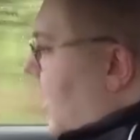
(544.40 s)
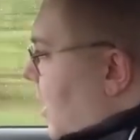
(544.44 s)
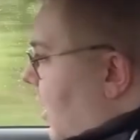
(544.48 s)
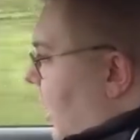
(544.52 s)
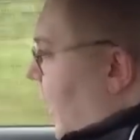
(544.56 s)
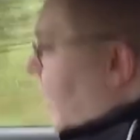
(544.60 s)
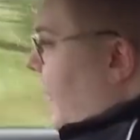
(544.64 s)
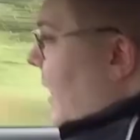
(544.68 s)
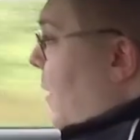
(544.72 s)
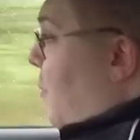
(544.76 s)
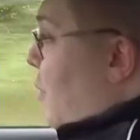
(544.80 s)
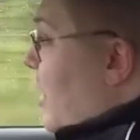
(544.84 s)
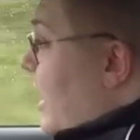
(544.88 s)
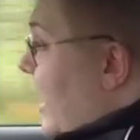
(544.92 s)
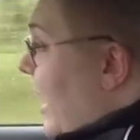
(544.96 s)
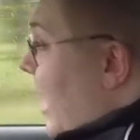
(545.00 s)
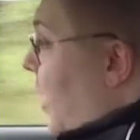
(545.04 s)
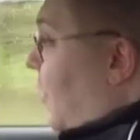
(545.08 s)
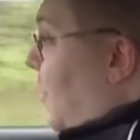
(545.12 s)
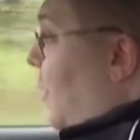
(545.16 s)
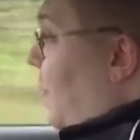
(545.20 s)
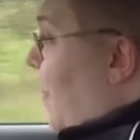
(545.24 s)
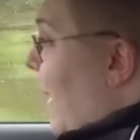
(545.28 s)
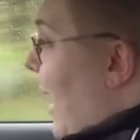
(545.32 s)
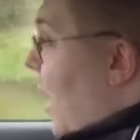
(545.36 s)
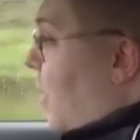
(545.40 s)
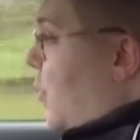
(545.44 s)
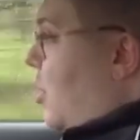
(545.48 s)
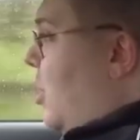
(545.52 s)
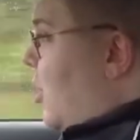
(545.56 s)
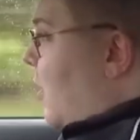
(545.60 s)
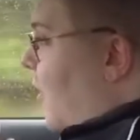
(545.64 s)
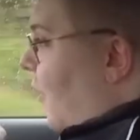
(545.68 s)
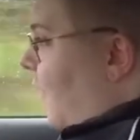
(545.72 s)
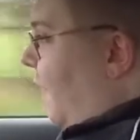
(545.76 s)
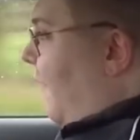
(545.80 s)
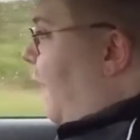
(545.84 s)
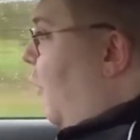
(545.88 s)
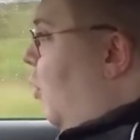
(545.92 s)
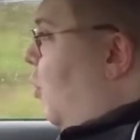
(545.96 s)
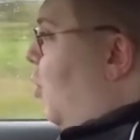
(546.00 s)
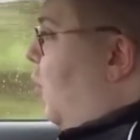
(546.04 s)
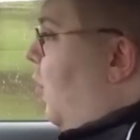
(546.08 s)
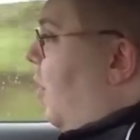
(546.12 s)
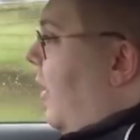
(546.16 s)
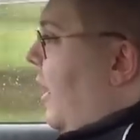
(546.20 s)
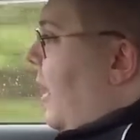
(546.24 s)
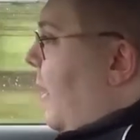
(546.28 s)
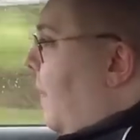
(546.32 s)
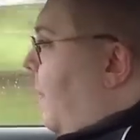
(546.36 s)
And then when you get on the power, you've got full
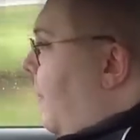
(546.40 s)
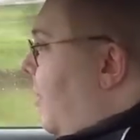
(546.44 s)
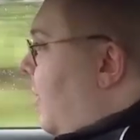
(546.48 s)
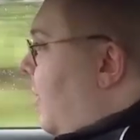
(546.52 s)
grip.